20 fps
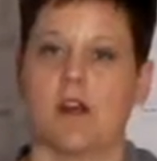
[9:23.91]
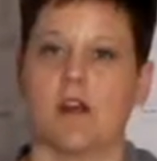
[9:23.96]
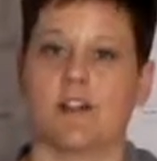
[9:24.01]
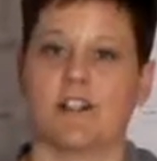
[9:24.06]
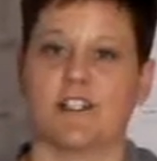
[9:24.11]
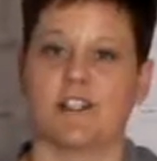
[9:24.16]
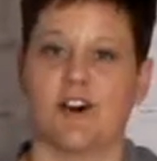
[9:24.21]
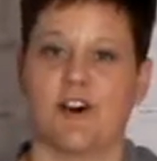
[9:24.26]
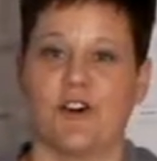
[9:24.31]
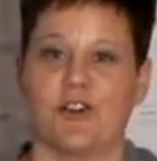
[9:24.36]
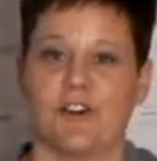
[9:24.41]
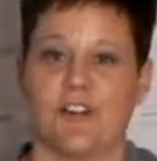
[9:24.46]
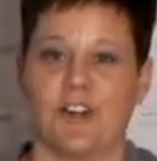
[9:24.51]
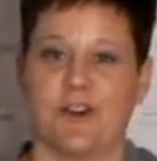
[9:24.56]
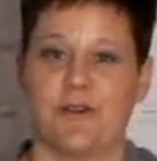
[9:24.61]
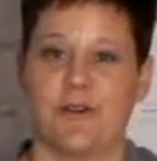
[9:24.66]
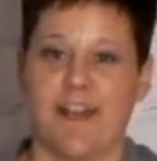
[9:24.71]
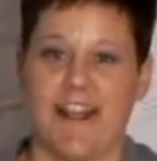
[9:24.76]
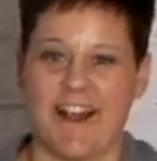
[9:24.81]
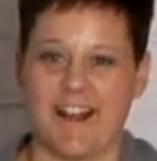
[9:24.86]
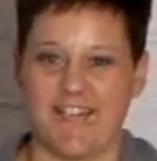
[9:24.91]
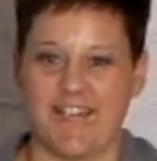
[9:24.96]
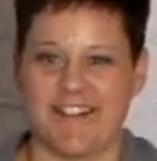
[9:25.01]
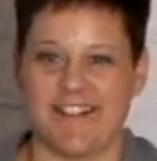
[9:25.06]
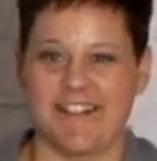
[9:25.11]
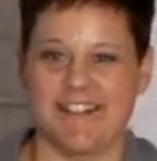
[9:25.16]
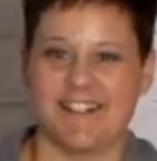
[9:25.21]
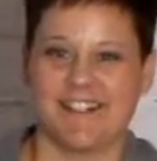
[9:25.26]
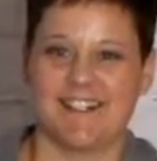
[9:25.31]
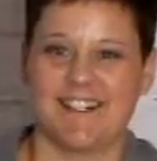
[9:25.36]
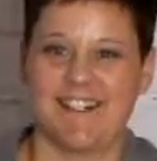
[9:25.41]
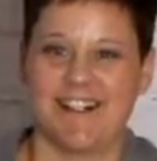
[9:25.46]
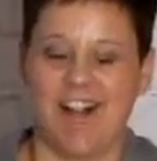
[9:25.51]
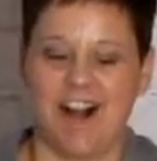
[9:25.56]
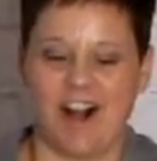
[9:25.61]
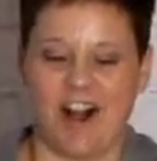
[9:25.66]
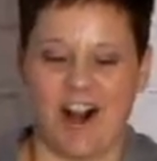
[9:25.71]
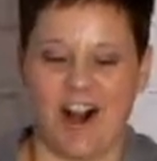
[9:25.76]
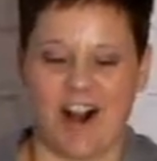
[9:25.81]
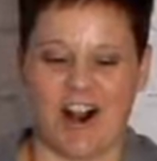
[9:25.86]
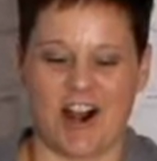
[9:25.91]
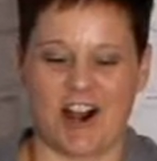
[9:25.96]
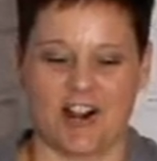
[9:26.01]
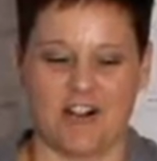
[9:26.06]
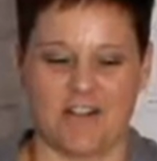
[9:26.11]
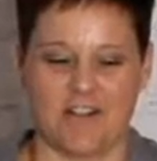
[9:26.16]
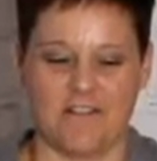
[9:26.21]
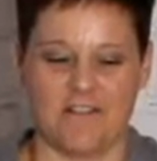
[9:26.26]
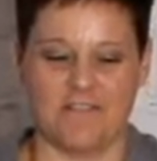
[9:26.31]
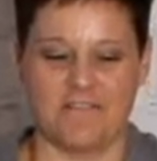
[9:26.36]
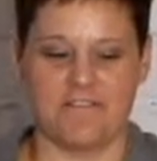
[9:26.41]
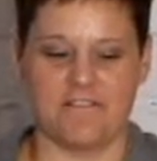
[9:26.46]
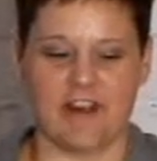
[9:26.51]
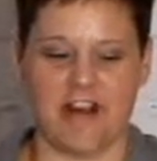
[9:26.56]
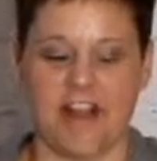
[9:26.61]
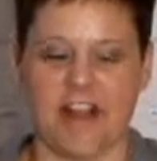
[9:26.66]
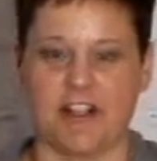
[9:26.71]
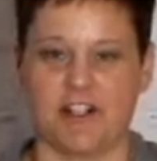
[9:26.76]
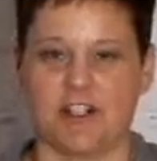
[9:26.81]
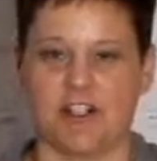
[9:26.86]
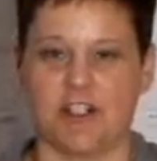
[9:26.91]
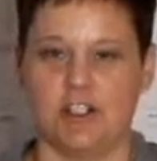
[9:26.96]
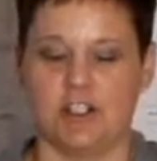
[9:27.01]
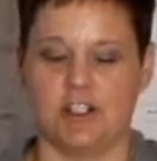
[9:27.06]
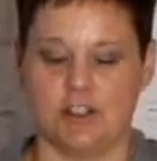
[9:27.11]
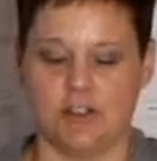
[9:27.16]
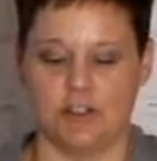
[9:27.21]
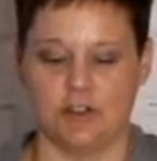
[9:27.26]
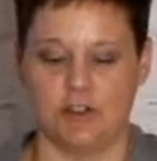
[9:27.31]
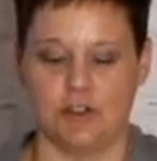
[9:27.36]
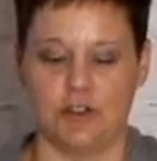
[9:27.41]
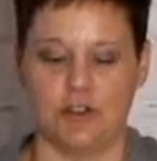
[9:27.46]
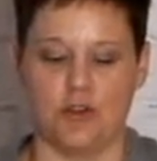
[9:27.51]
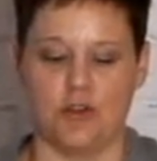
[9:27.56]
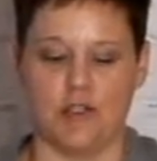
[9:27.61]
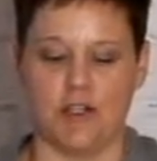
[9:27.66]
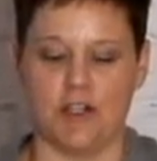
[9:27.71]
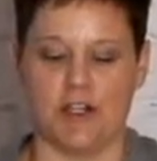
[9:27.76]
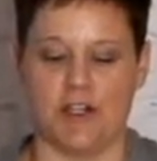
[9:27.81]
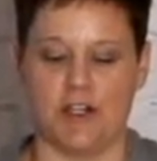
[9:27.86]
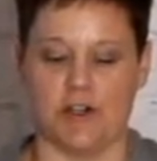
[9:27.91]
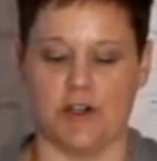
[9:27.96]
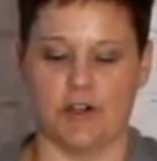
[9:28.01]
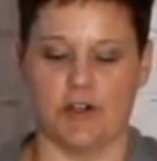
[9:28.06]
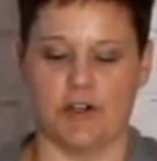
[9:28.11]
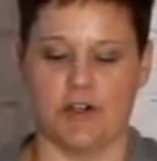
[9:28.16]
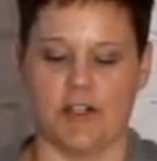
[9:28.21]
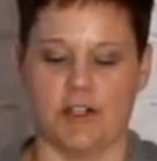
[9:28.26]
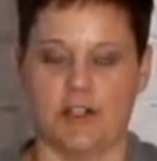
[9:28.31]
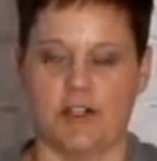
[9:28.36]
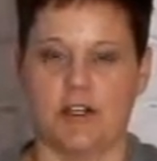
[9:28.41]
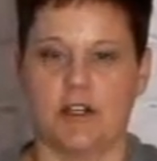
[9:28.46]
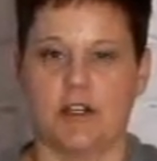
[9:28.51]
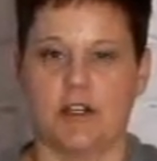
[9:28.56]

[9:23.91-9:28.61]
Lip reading: So here we have it. Our final two-tiered,